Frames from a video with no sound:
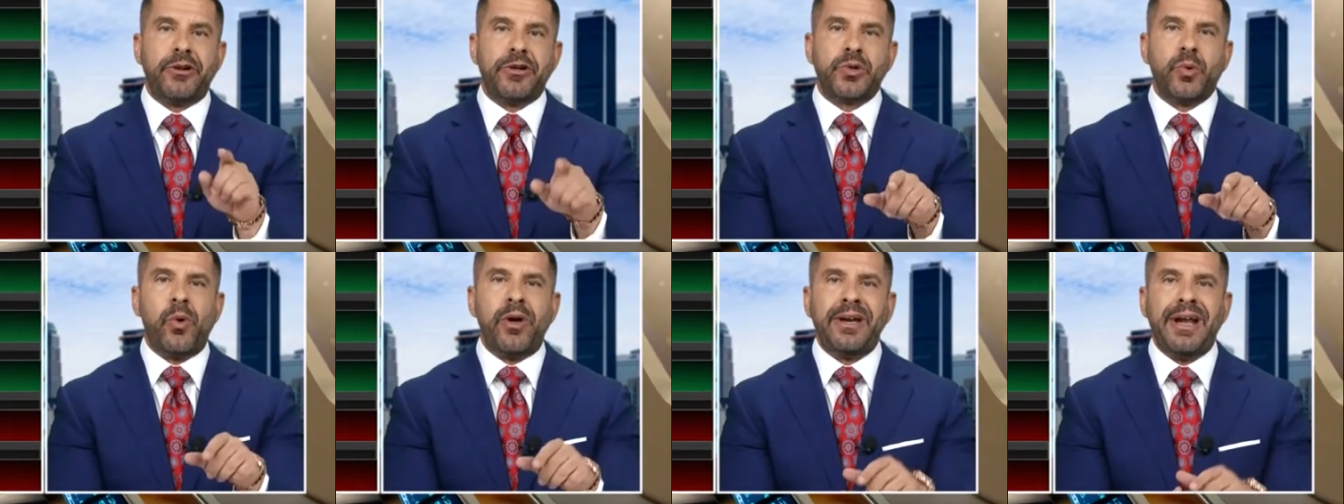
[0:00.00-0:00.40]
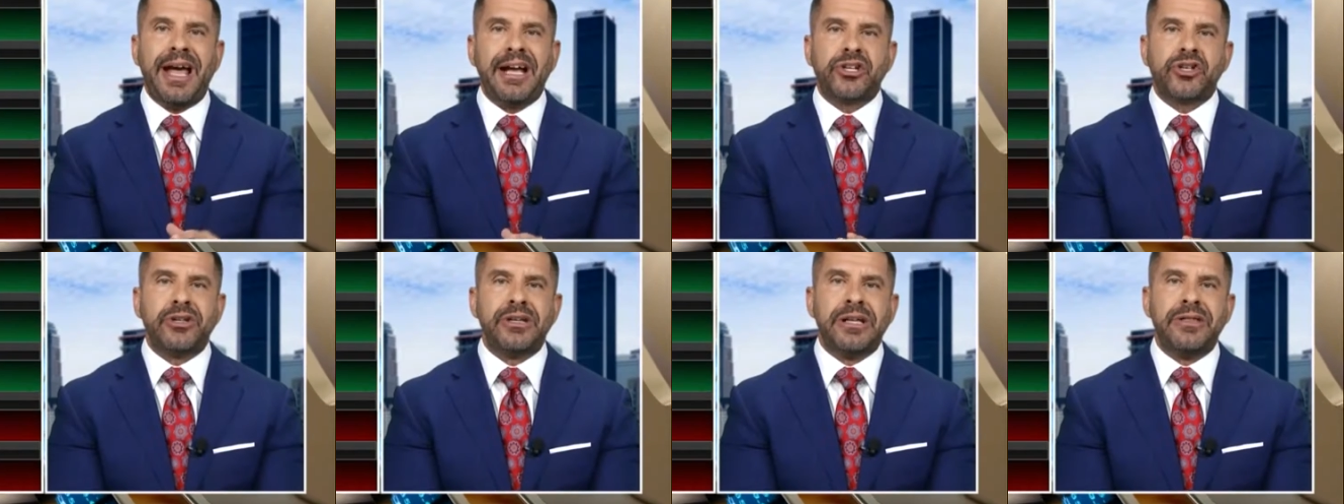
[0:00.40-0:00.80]
There's one
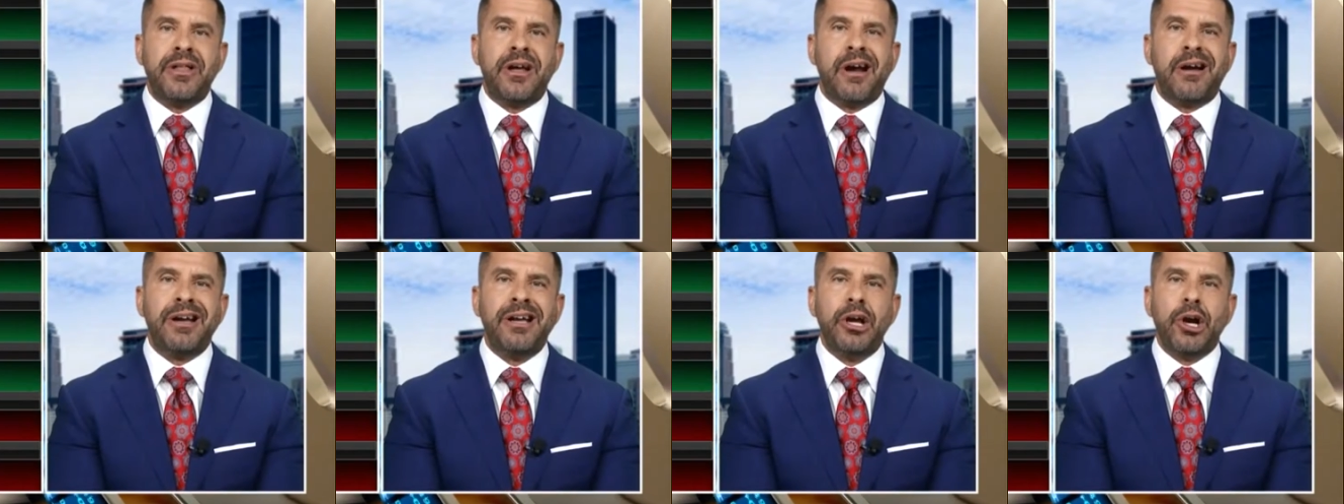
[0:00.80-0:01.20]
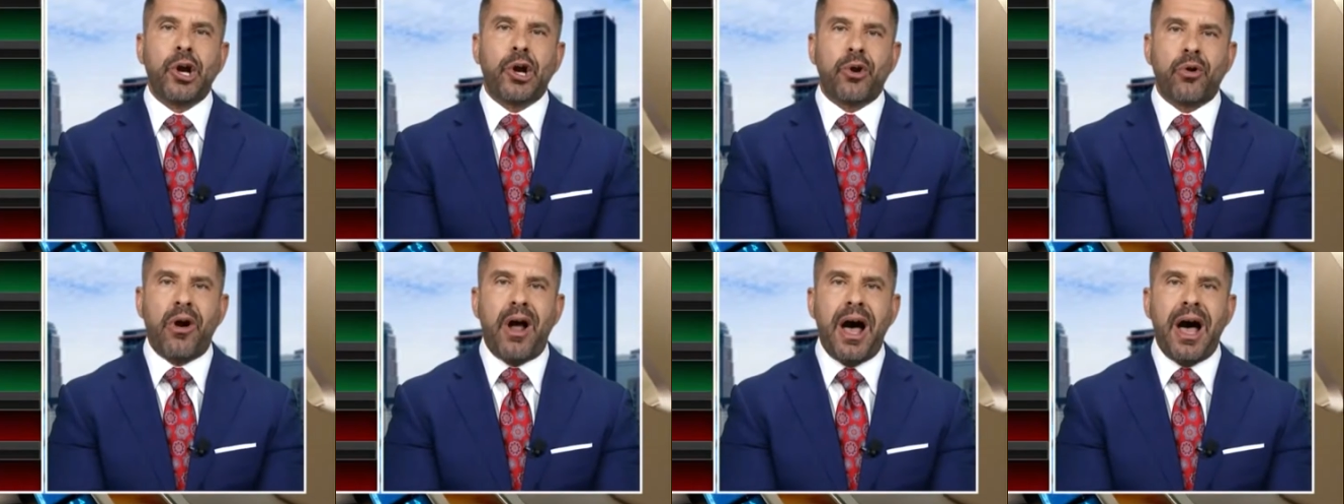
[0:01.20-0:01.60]
actually in there, right,
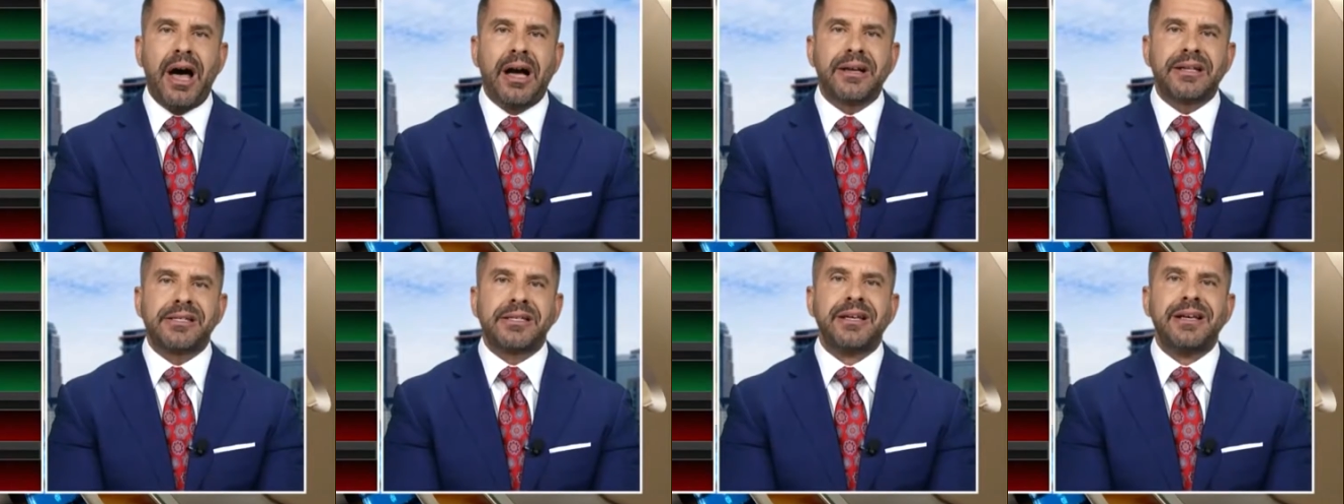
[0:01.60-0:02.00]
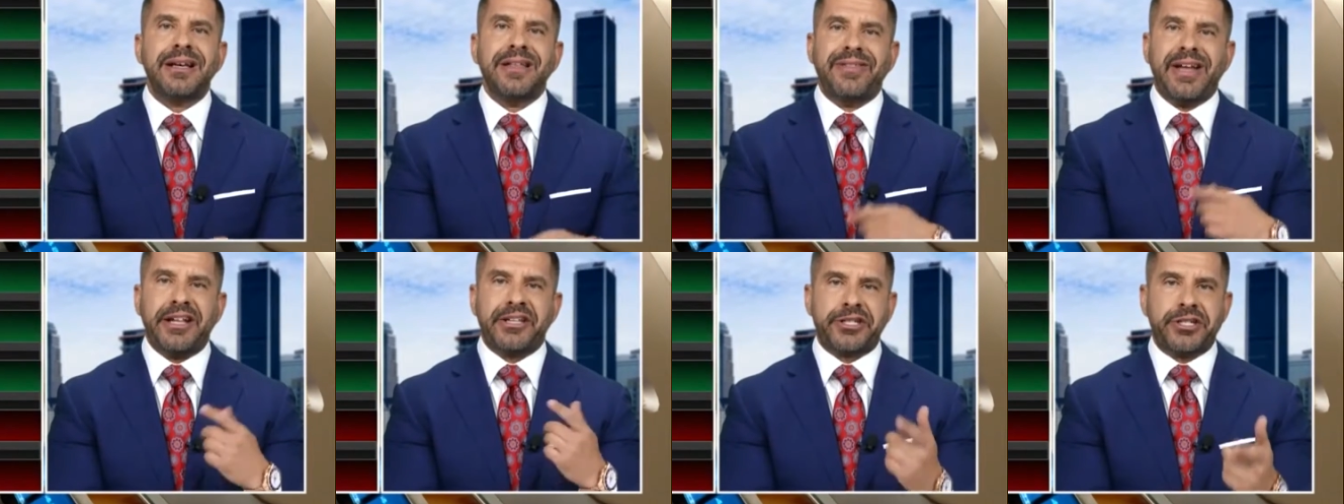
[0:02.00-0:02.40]
Crocs,
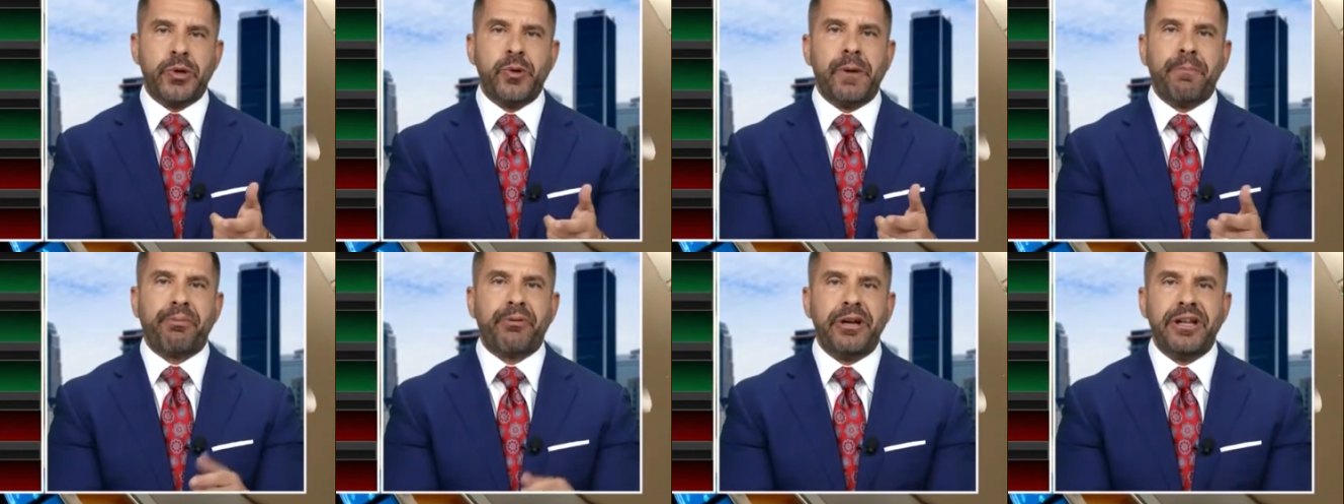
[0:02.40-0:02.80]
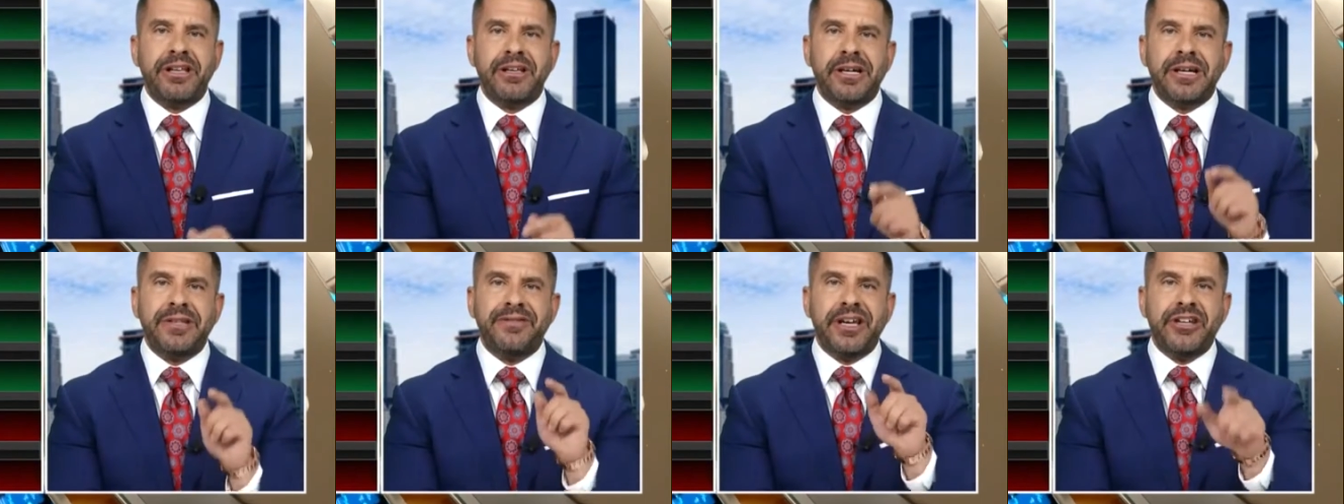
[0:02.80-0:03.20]
that's doing
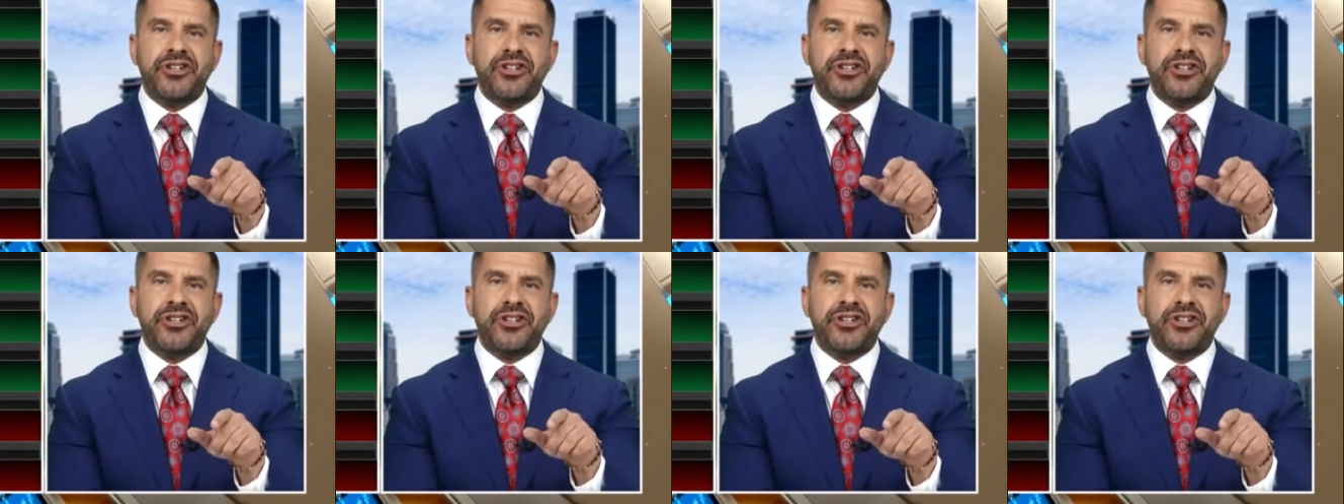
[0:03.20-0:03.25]
pretty good.